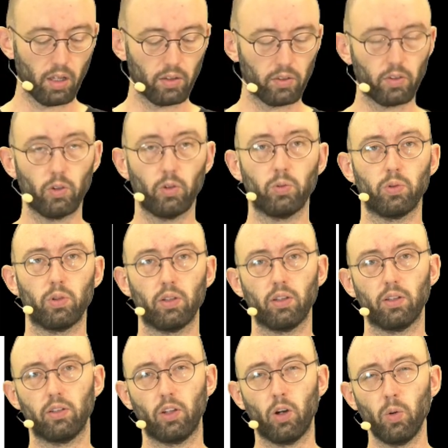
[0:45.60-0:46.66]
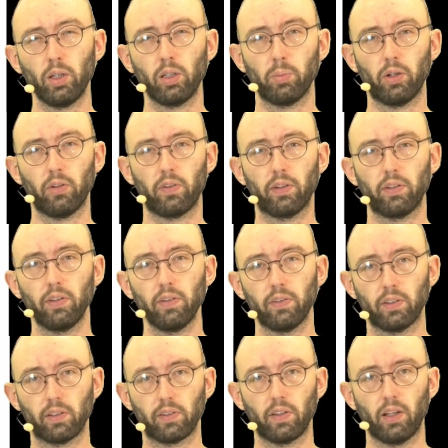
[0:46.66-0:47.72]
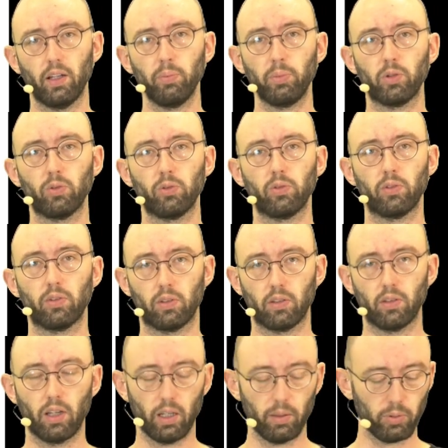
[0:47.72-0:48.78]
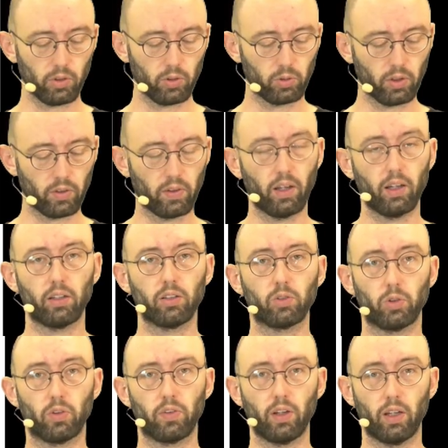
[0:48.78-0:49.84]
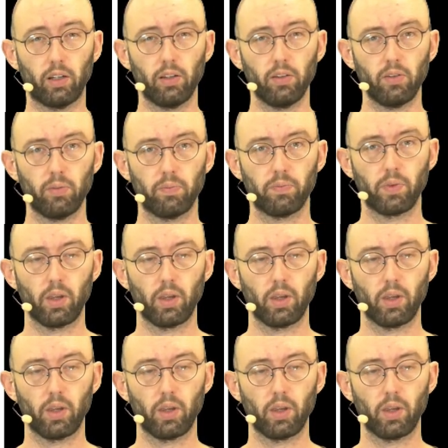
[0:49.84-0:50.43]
So knowing about statistics helps you design good studies.